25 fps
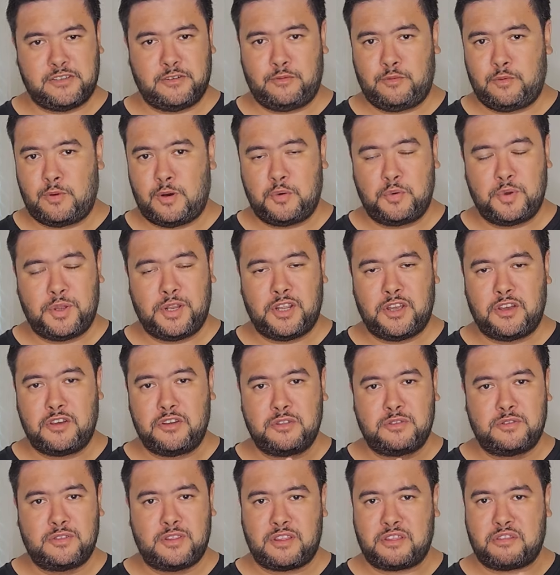off what we know,
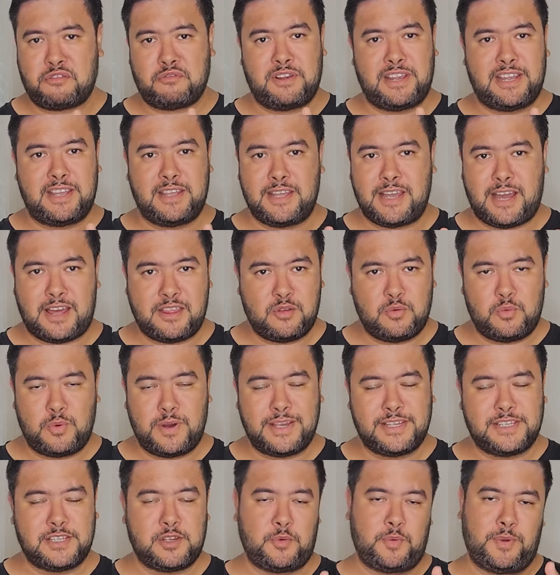the 3 other
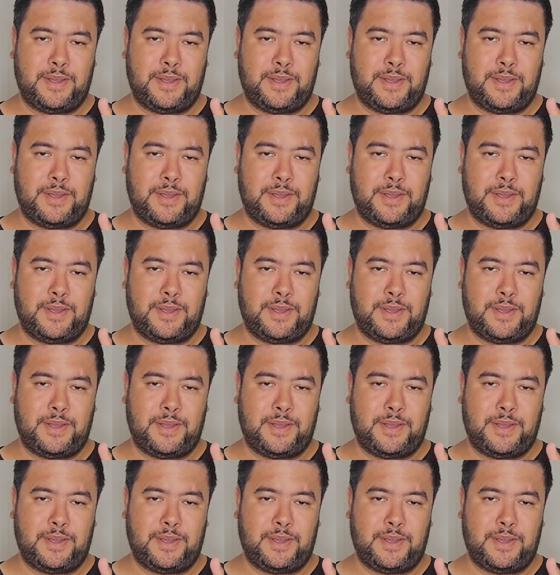ways that